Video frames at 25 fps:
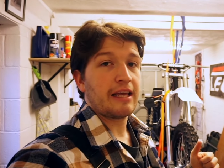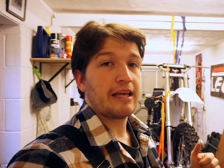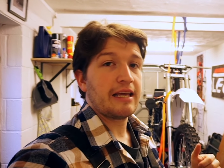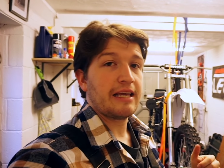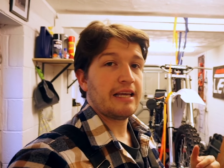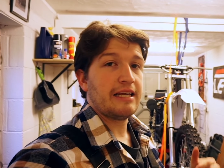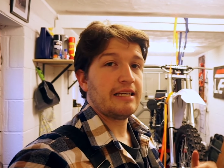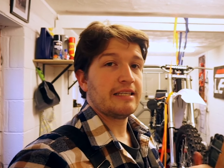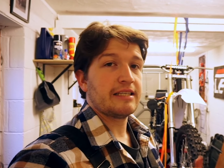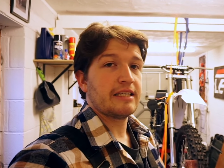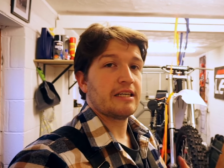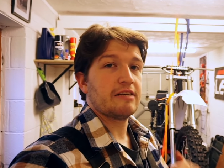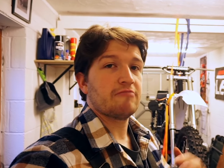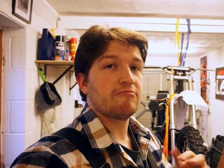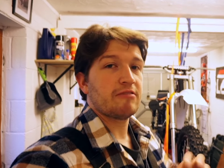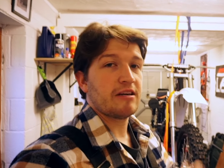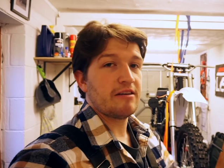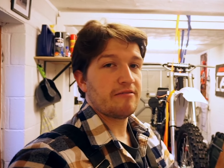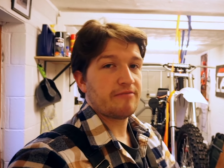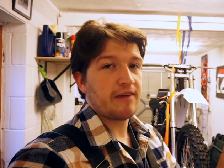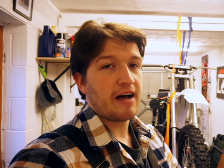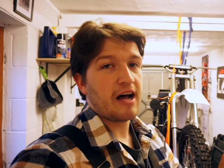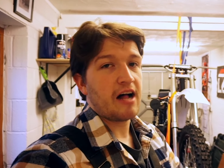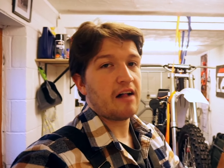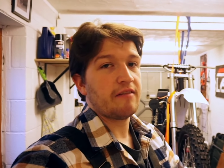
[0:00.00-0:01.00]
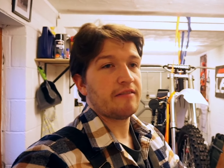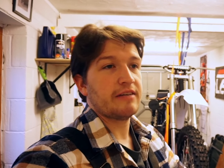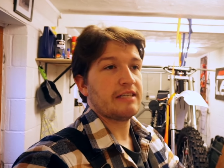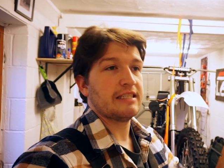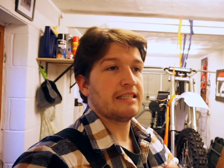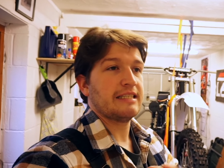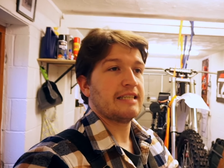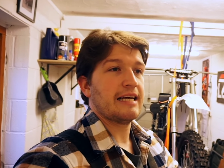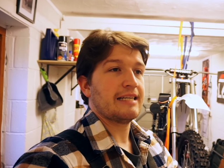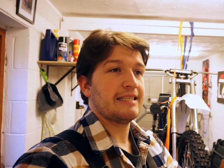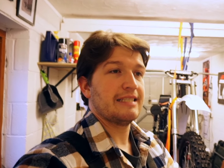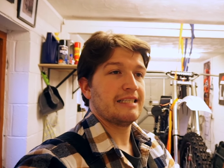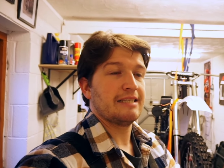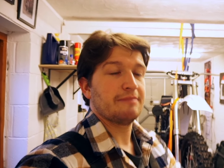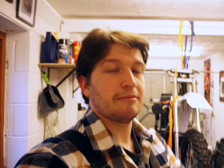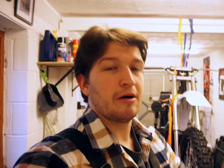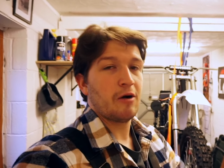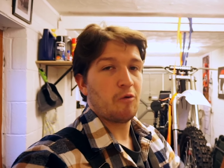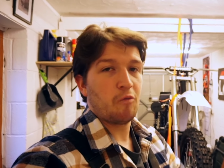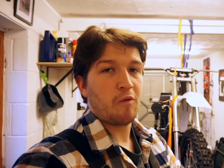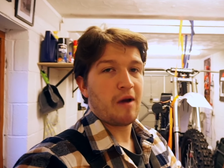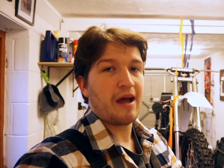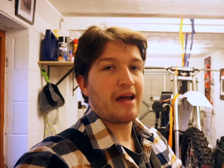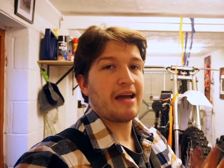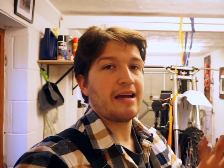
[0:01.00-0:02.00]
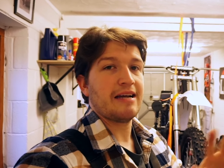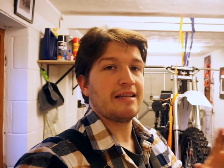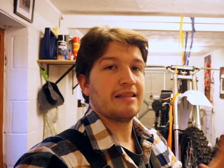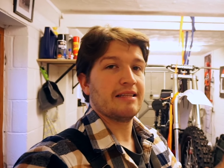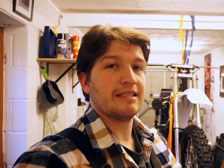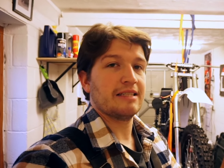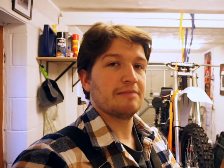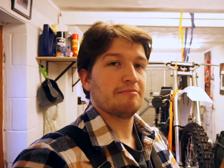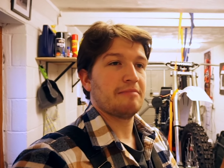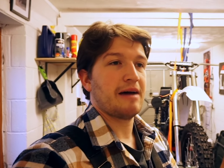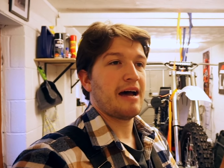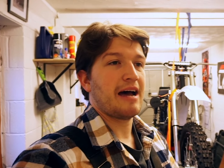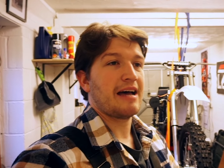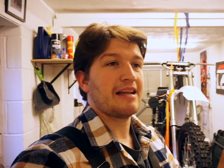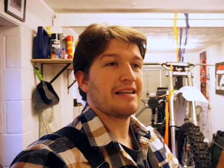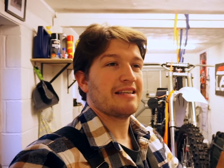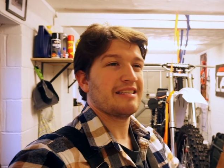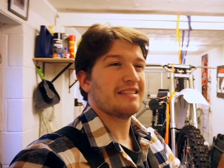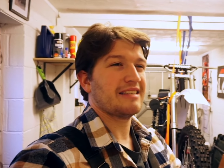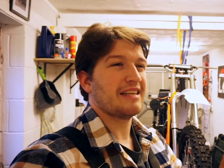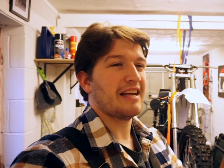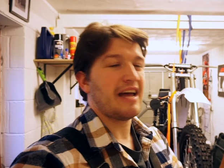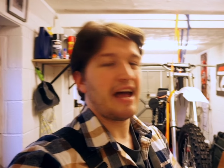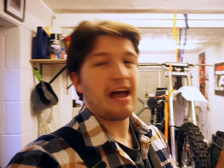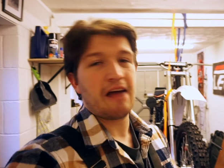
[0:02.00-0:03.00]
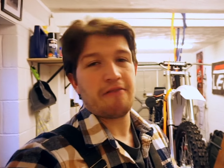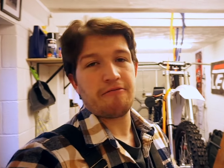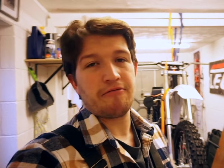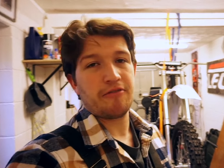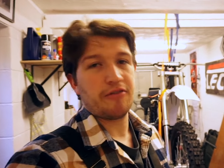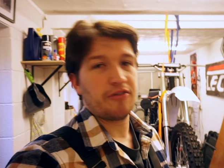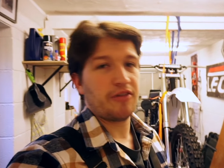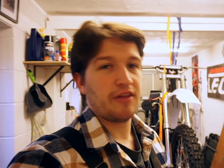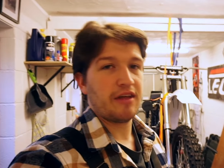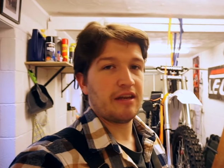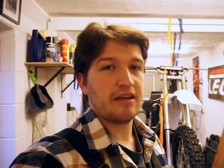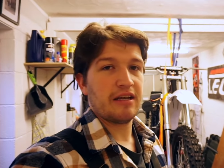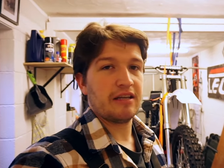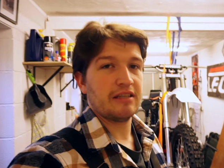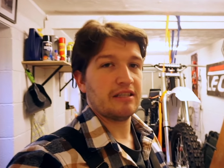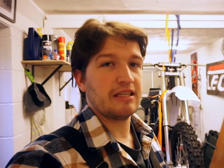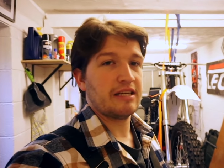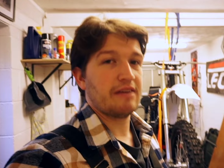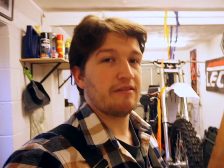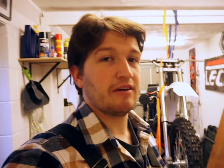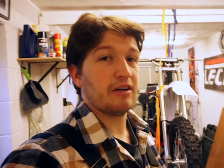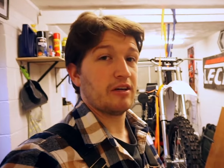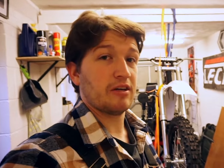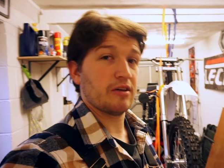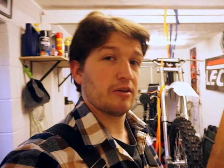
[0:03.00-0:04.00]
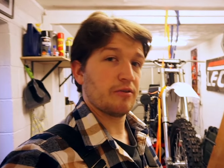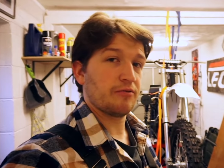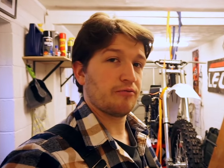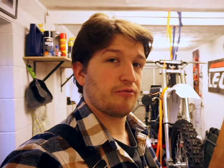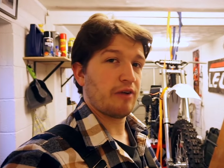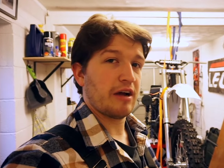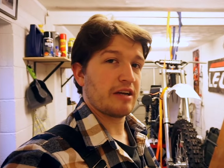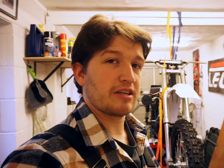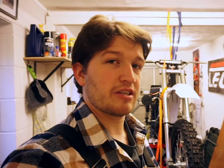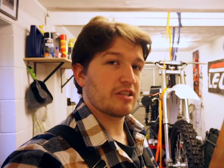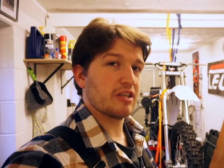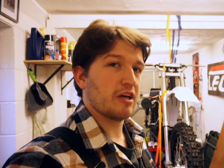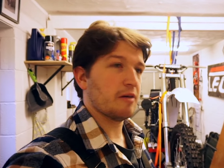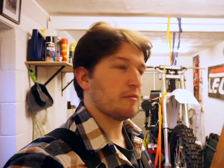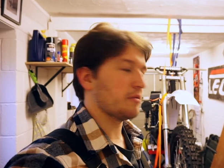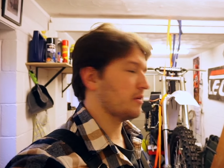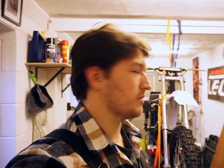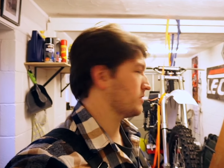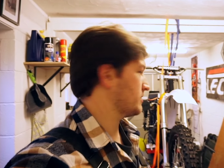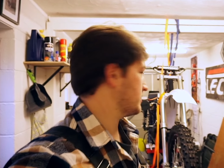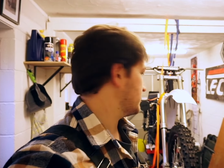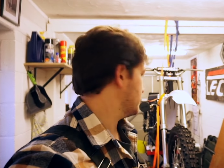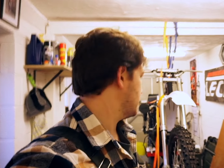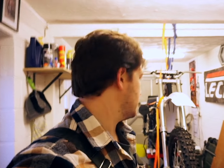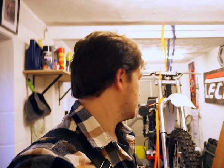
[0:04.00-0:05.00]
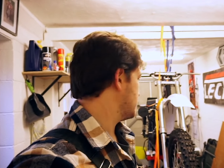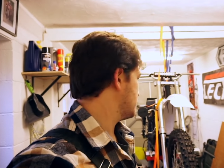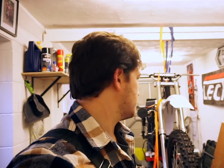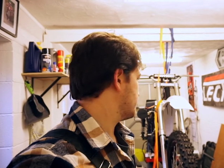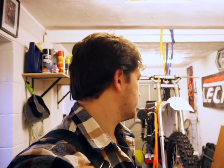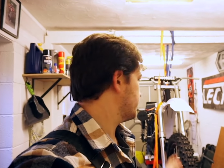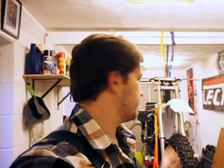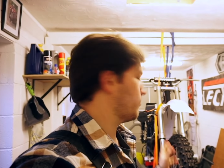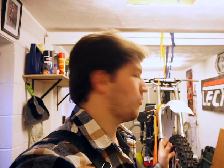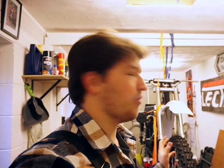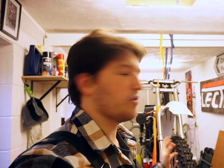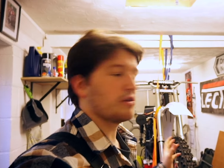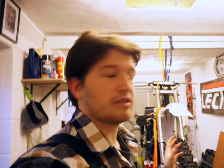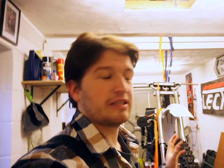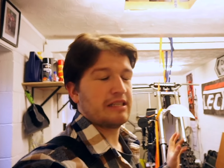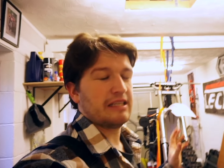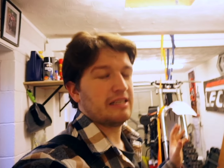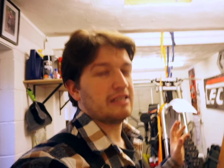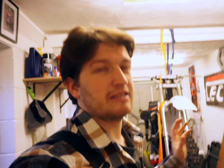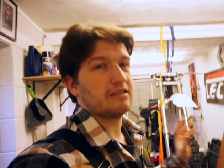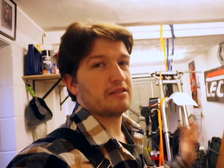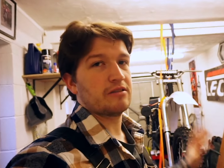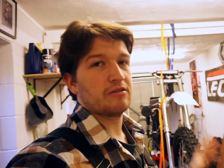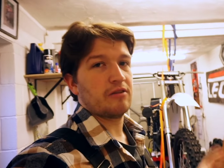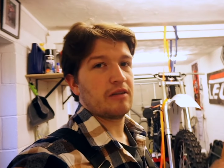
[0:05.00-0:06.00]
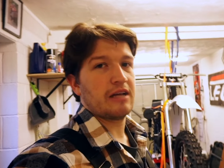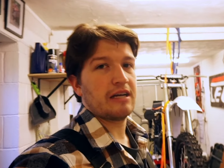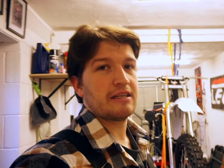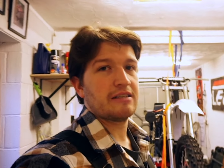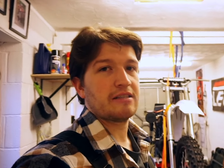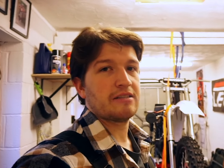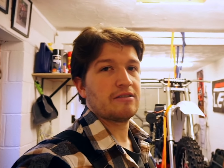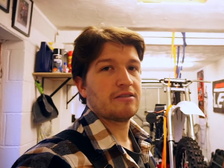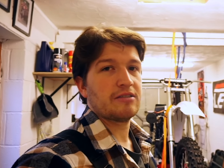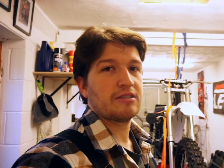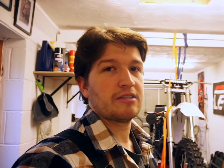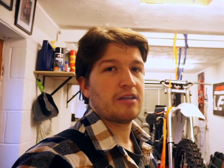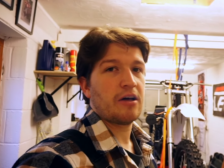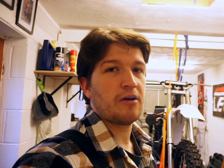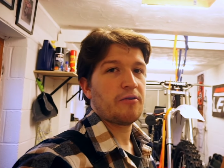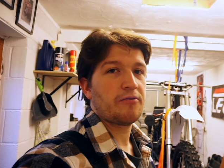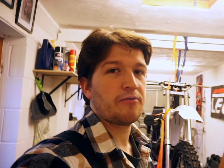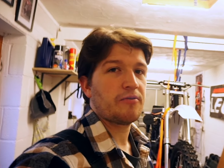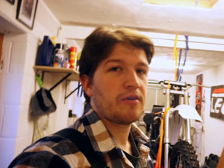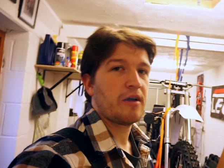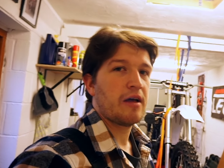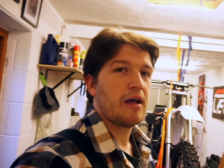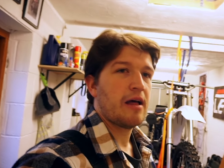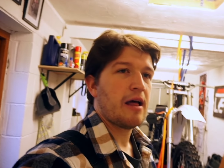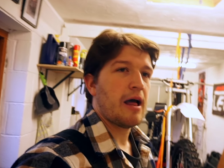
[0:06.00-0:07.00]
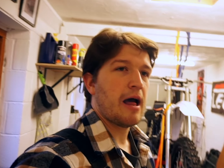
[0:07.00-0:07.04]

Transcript: He's going to revalve it, set it to my weight, the demands, everything, and give it a good freshen up because it needs fork seals and all that sort of stuff.